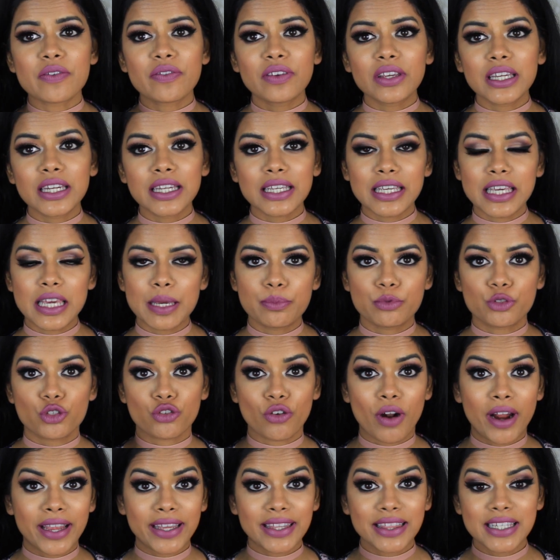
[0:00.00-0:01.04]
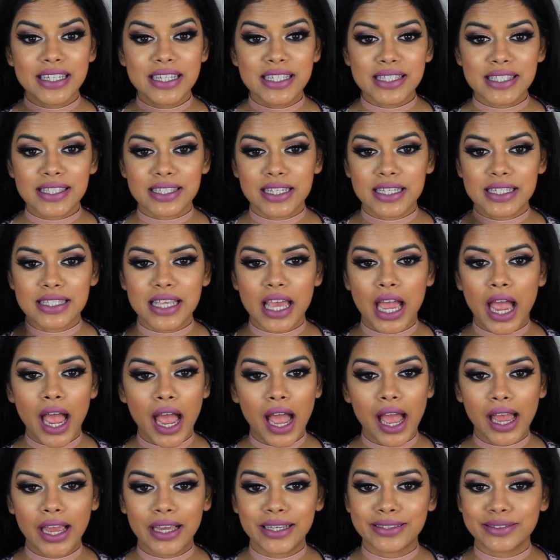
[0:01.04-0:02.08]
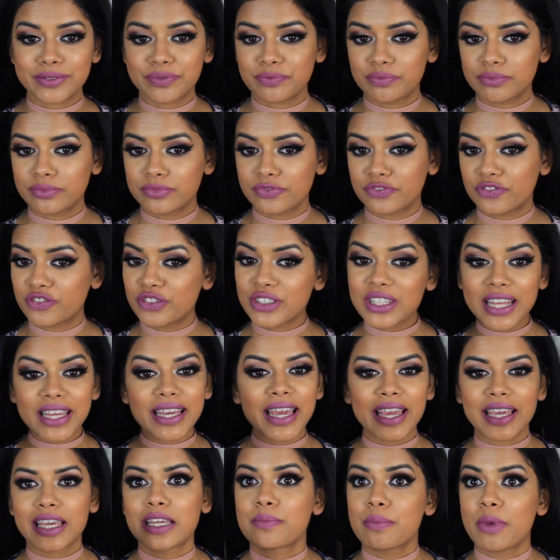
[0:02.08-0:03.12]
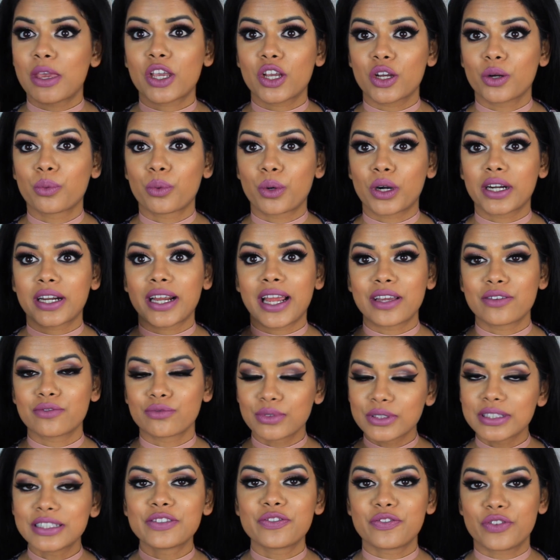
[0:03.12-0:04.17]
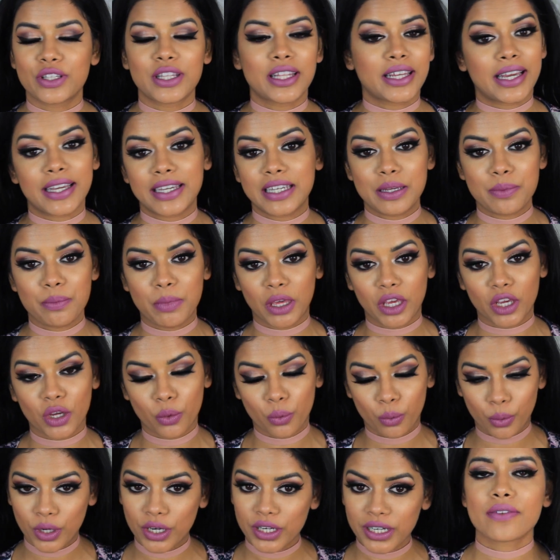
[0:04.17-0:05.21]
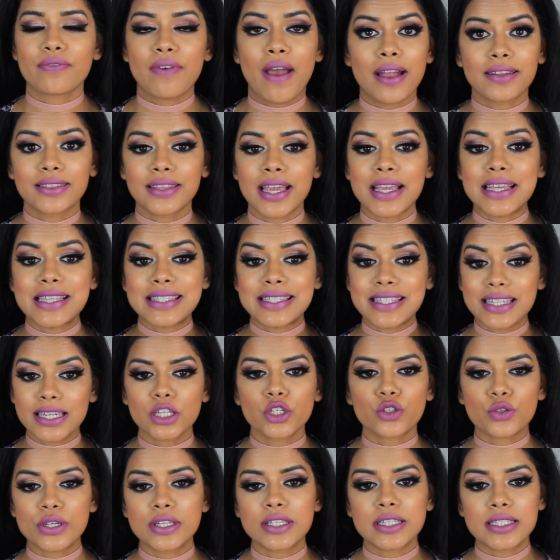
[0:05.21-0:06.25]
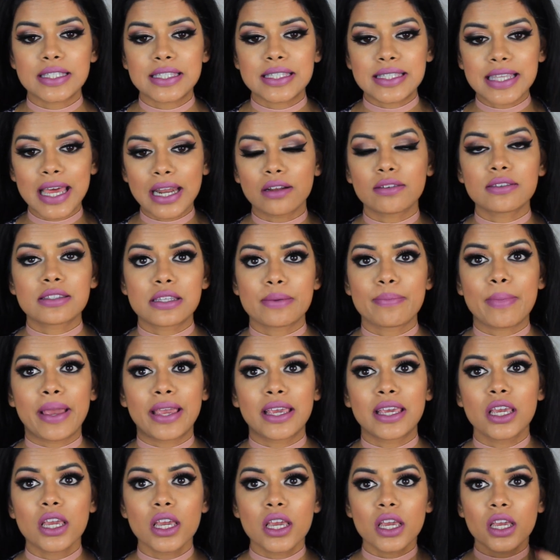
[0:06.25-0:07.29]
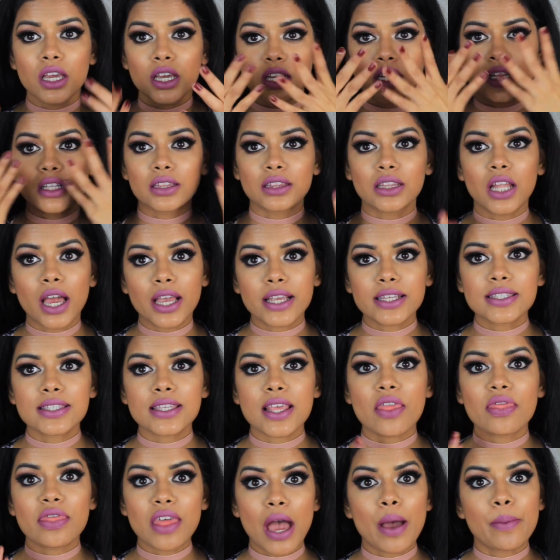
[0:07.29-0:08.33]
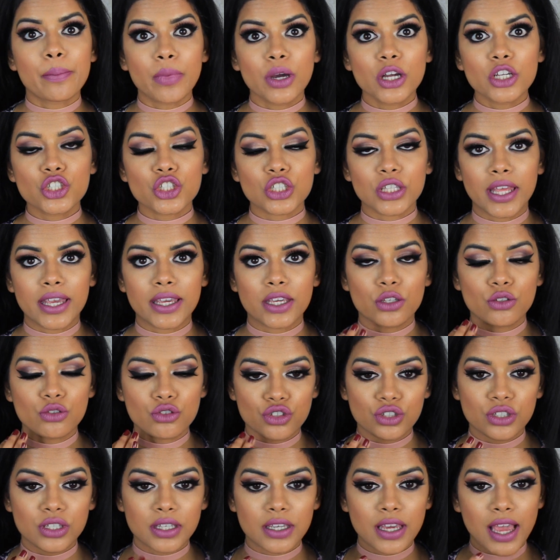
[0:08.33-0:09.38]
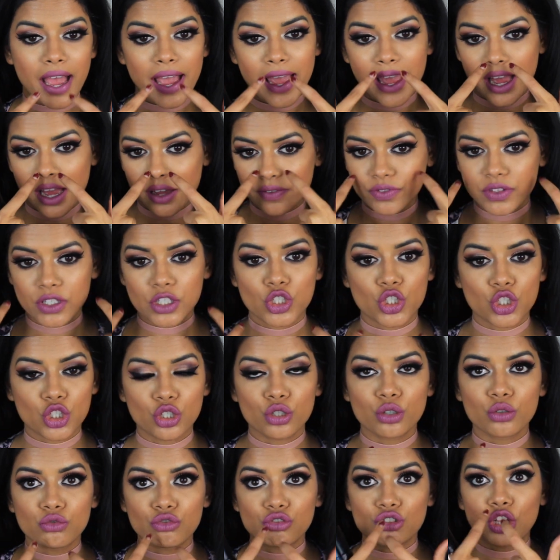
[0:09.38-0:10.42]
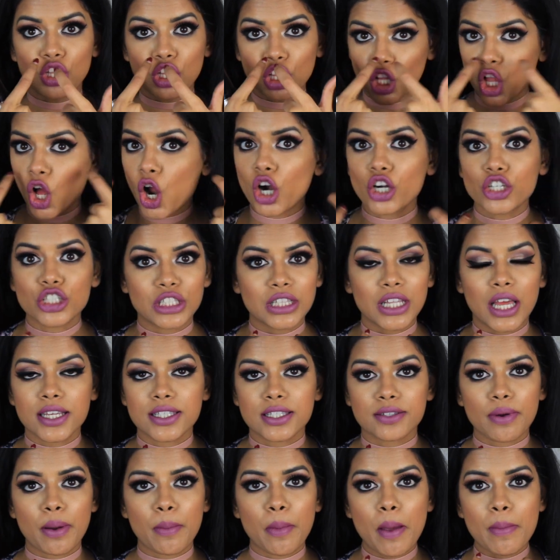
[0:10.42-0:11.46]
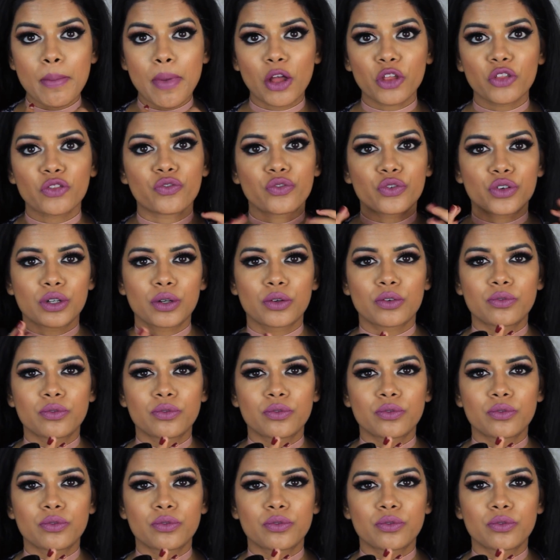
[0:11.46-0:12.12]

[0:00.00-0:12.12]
definitely gonna keep trying this because I feel like I can make it work. I really feel like I can make it work. The fact that it didn't set out into my lines that much, like usually I have these 2 large lines around my mouth